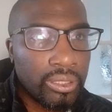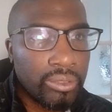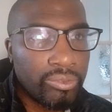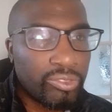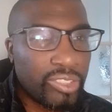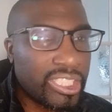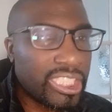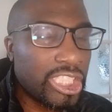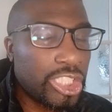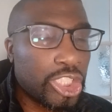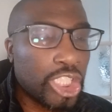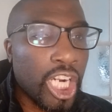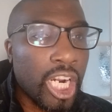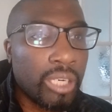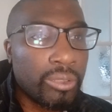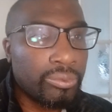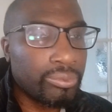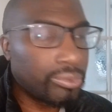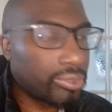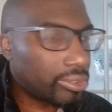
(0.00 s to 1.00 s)
Vinnie
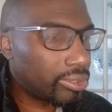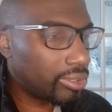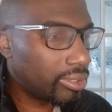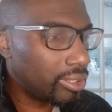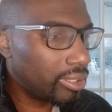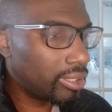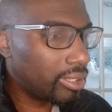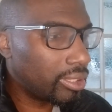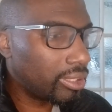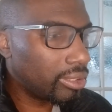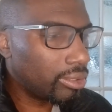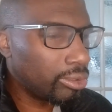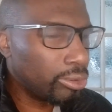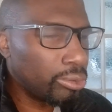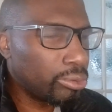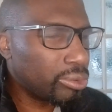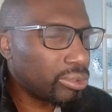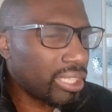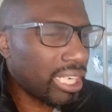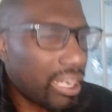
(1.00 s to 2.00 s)
Jones,
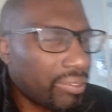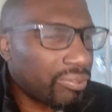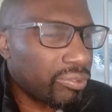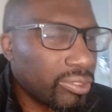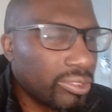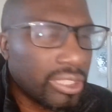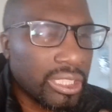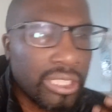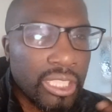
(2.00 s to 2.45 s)
who have,